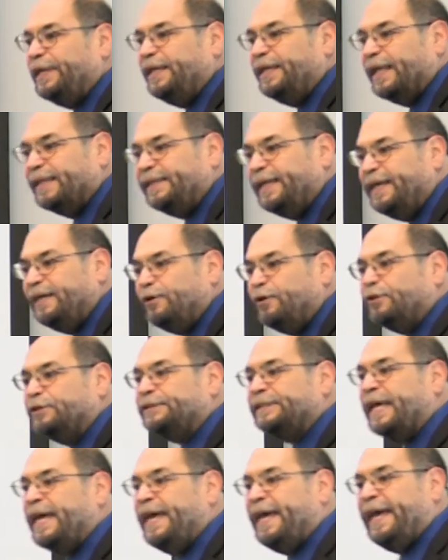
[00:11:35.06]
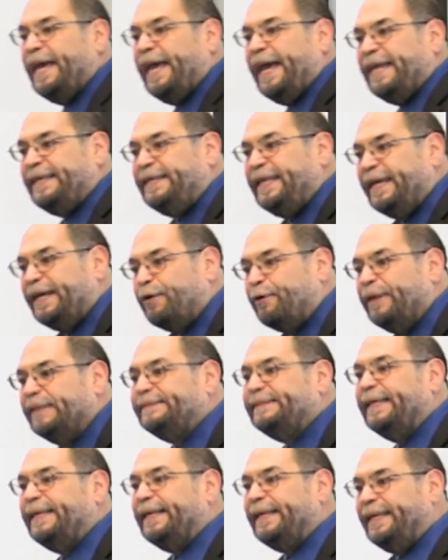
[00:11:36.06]
Latinos, and
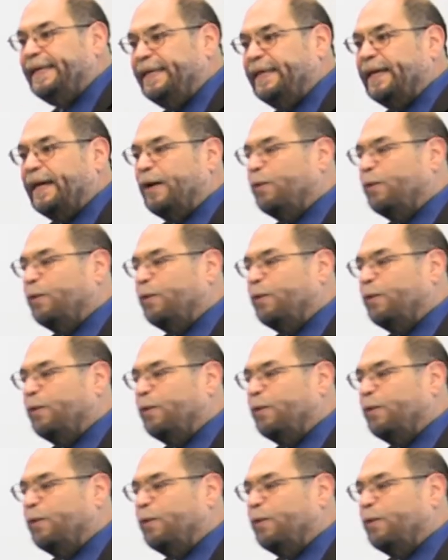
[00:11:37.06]
decreasingly a